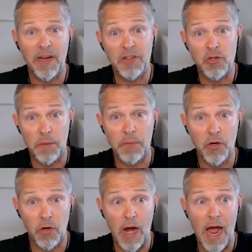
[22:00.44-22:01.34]
a
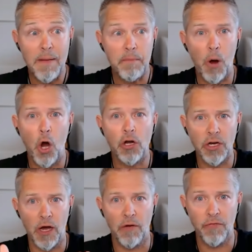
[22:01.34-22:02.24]
contributor, I'm part
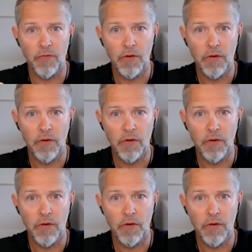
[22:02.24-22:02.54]
of.